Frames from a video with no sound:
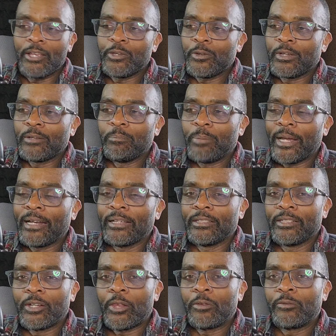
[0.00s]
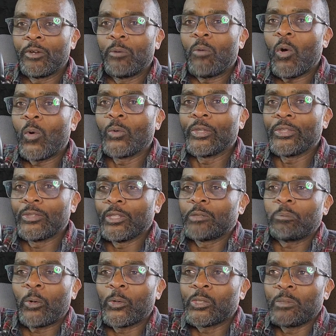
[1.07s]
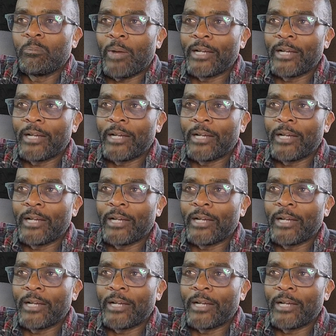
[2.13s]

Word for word: You can bet in another film only this person